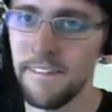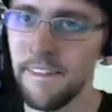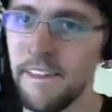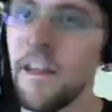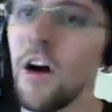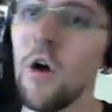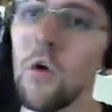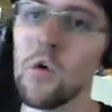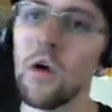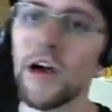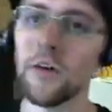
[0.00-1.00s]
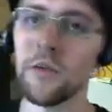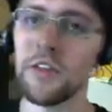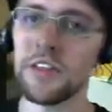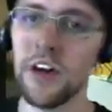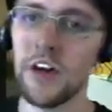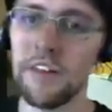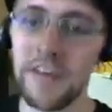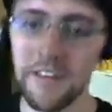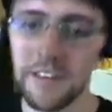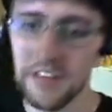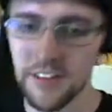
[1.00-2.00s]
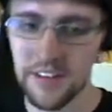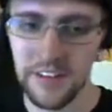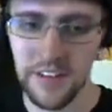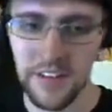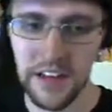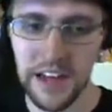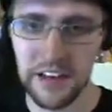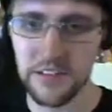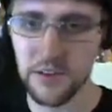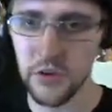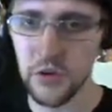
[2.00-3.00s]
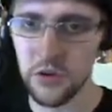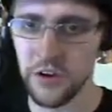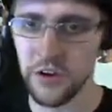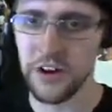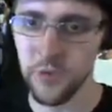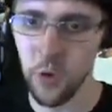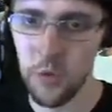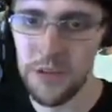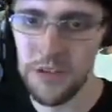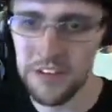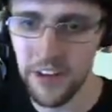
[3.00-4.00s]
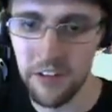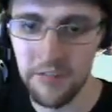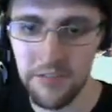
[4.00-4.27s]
Oh, right, with the dove avises and the guys who transform and stuff.